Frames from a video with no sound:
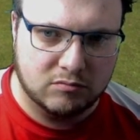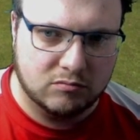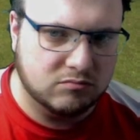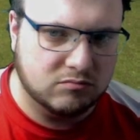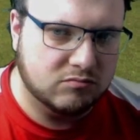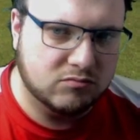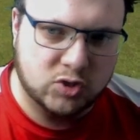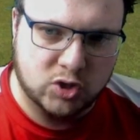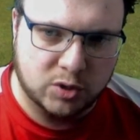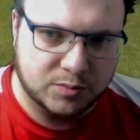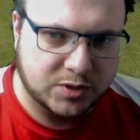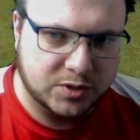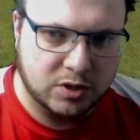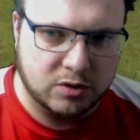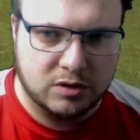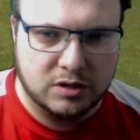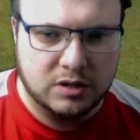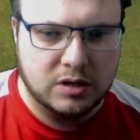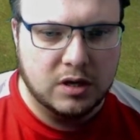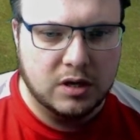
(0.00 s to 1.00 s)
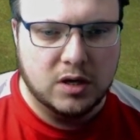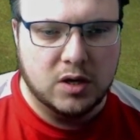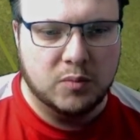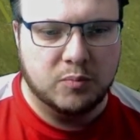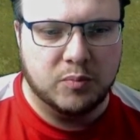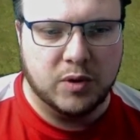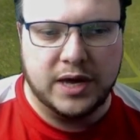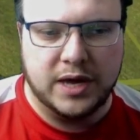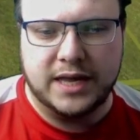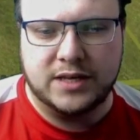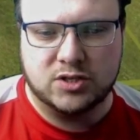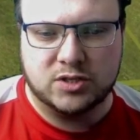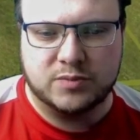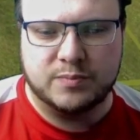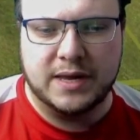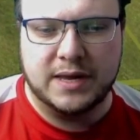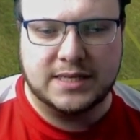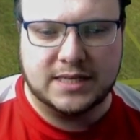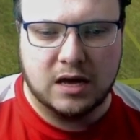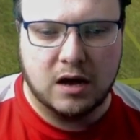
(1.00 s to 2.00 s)
Job's a good one, but it just
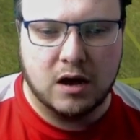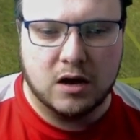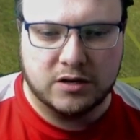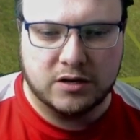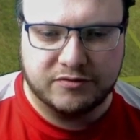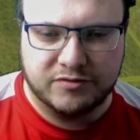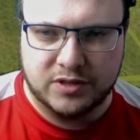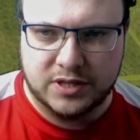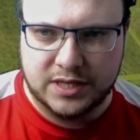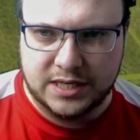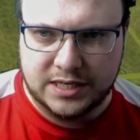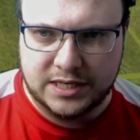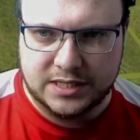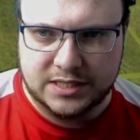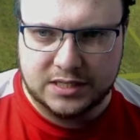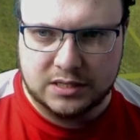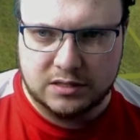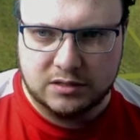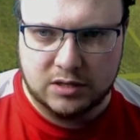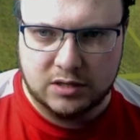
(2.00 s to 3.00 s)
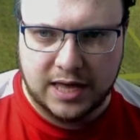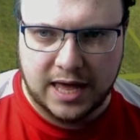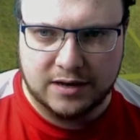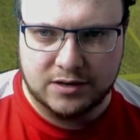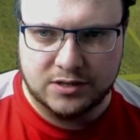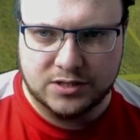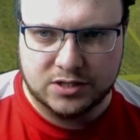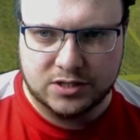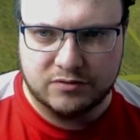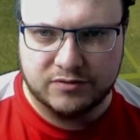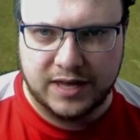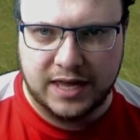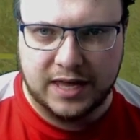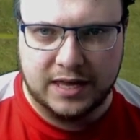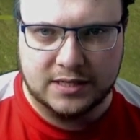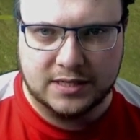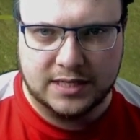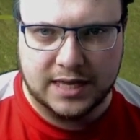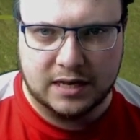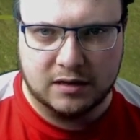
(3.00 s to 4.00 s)
makes it harder for these cannons over here to
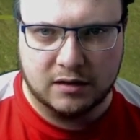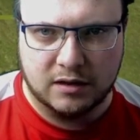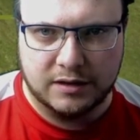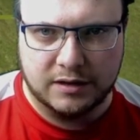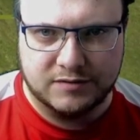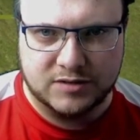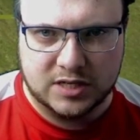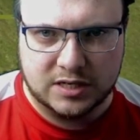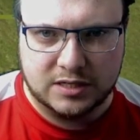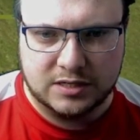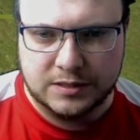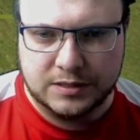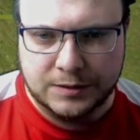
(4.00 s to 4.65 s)
get line of sight.